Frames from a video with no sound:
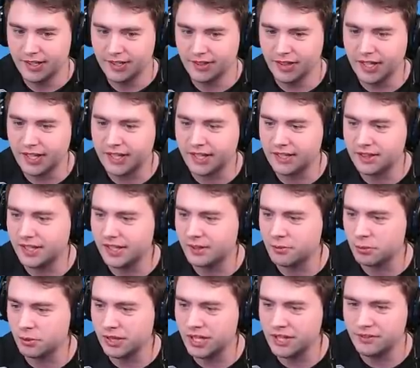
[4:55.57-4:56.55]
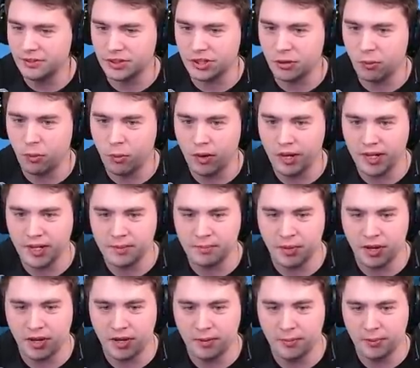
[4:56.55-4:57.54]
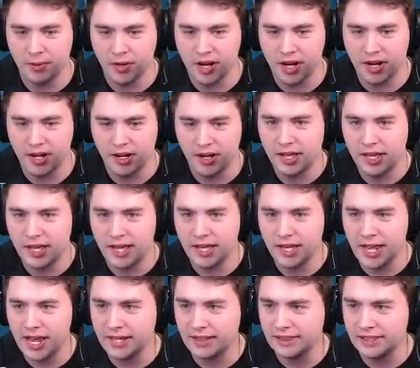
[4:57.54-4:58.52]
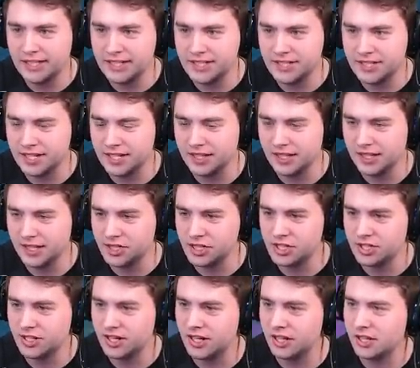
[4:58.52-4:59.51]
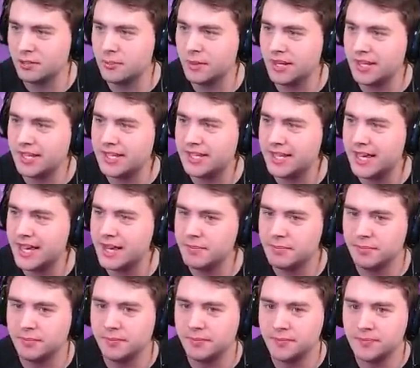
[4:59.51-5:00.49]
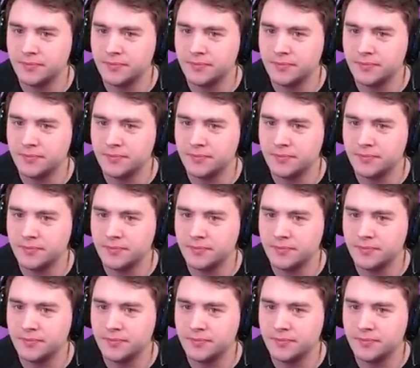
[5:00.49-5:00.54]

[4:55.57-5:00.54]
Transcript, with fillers: Like, like we're level 20 Barbara, and, and Lisa, like, she's got a little bit of EM